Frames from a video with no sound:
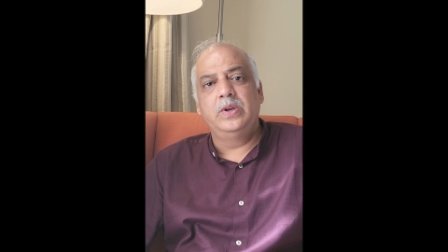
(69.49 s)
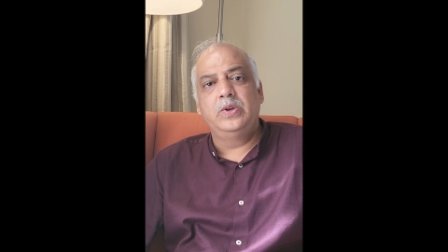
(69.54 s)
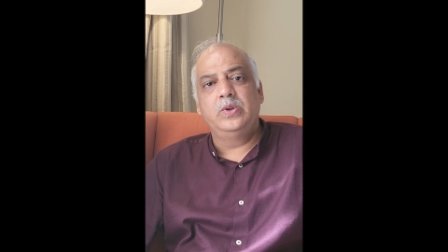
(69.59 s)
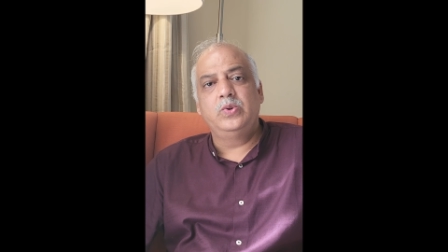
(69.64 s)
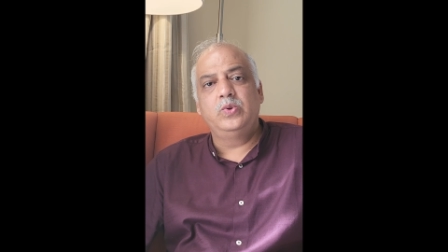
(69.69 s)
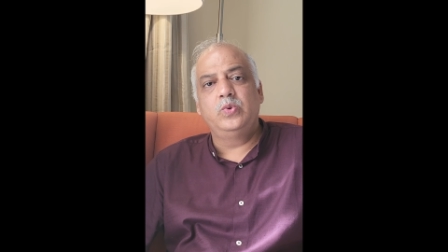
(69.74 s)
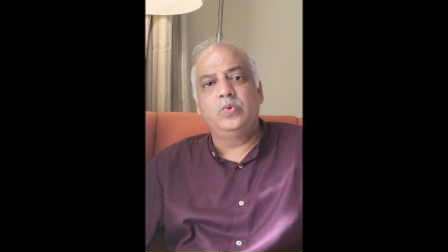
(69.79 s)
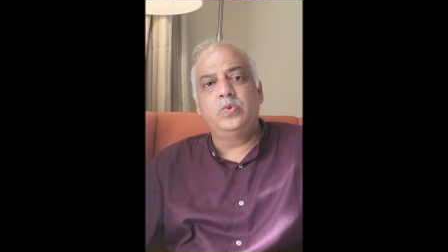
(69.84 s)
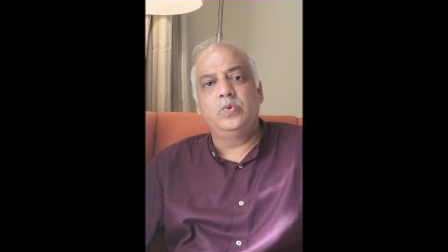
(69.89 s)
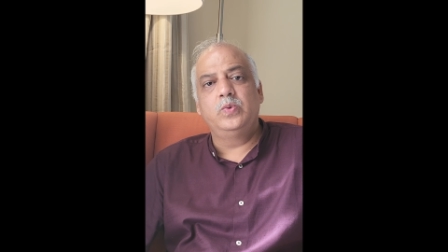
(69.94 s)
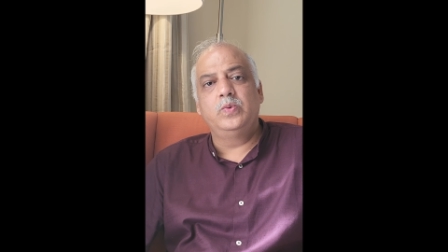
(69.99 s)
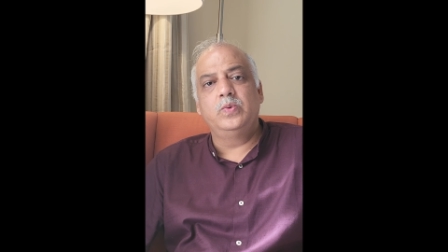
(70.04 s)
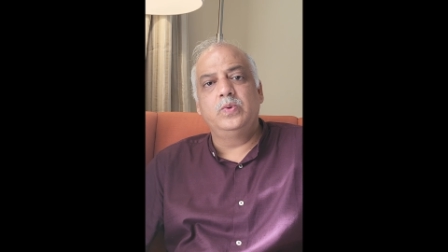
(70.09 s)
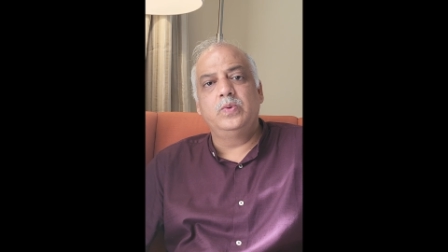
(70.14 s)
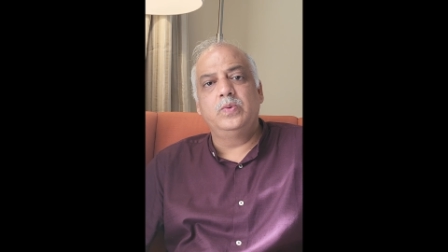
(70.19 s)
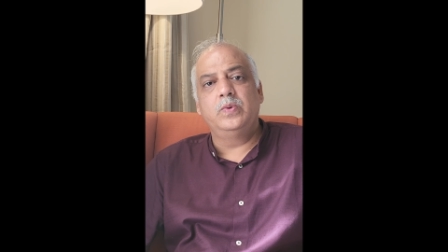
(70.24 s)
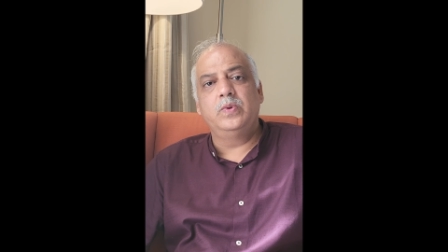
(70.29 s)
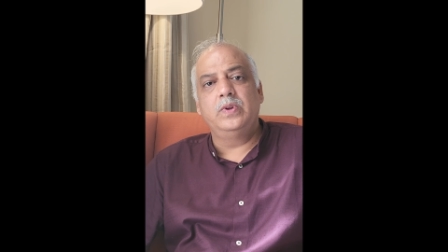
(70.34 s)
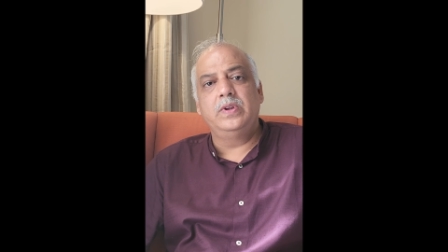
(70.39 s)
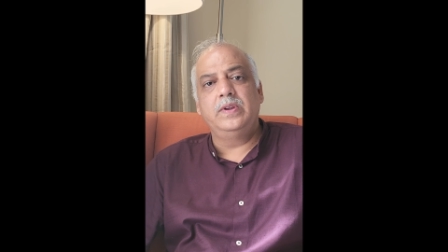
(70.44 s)
should
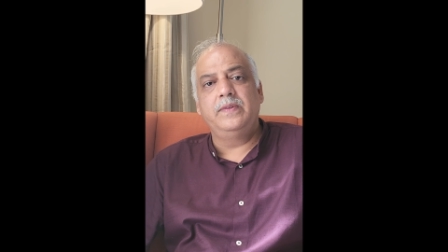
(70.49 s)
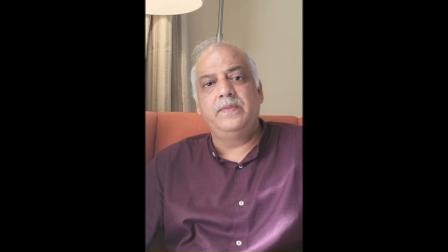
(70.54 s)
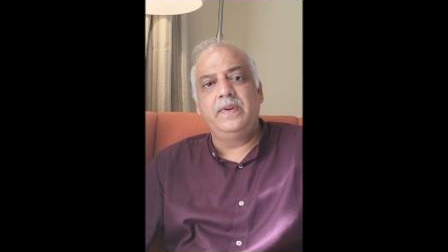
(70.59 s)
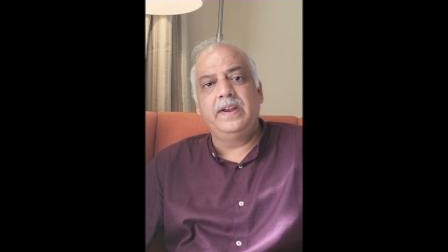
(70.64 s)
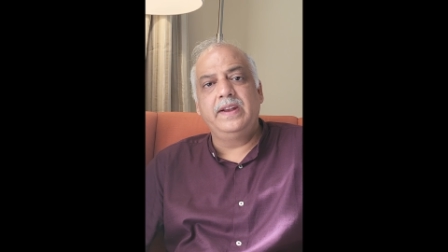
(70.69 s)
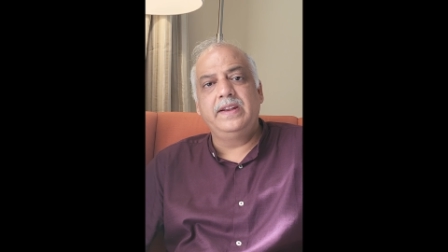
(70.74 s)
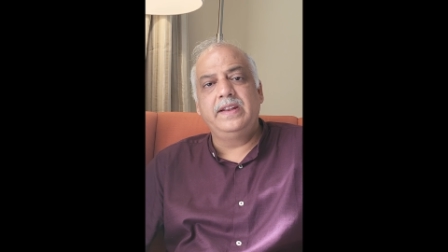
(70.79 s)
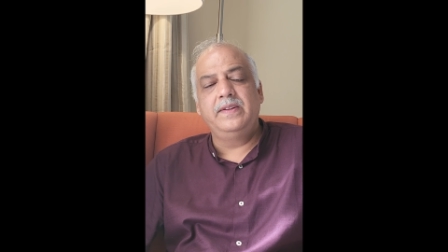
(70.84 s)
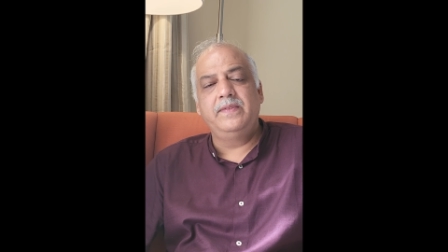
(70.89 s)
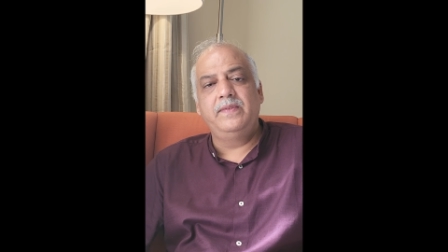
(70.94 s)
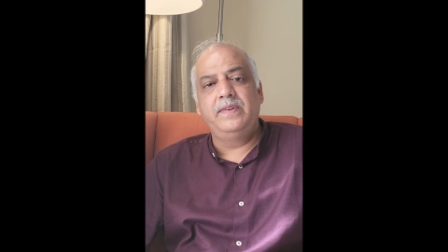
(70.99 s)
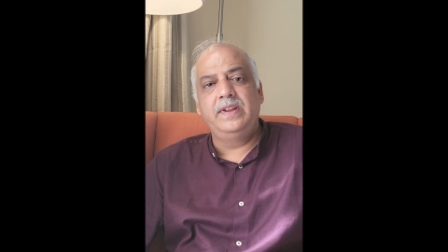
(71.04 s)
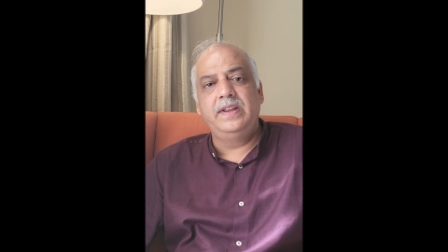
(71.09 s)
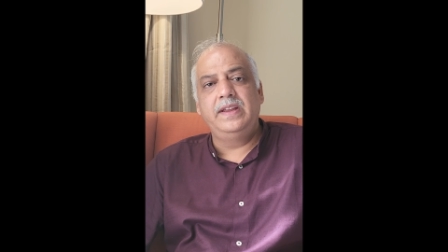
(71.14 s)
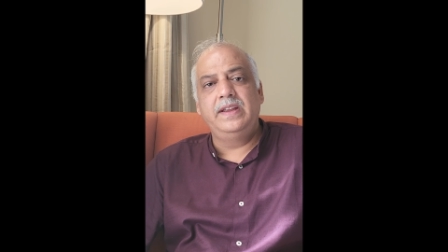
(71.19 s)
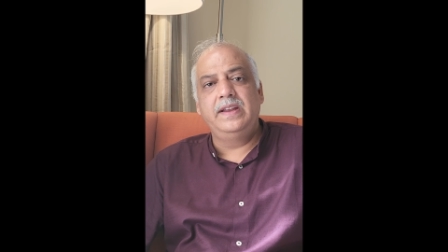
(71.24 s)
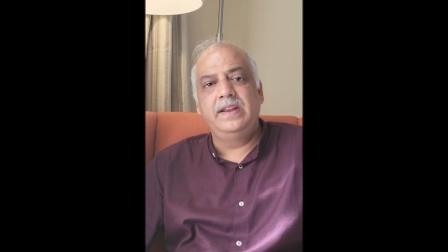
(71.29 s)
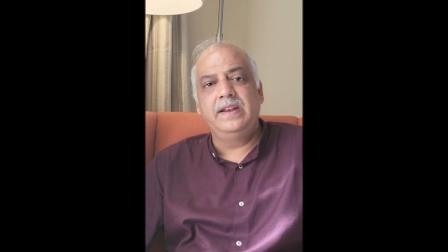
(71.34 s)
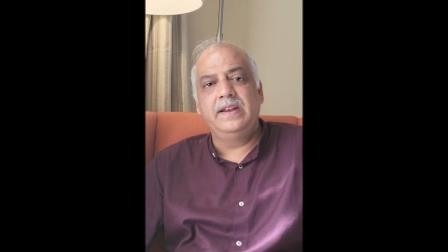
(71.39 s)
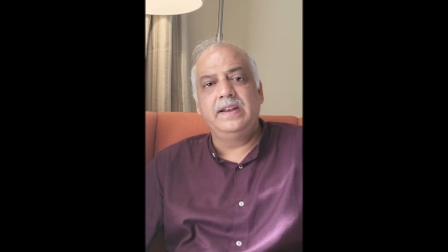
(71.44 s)

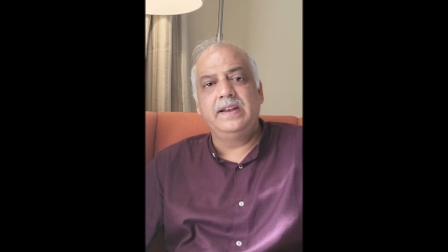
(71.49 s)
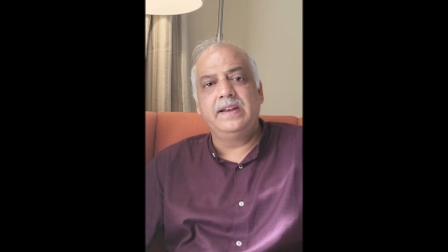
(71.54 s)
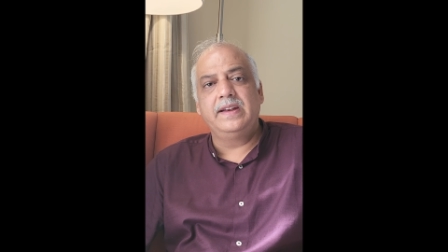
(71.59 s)
effectively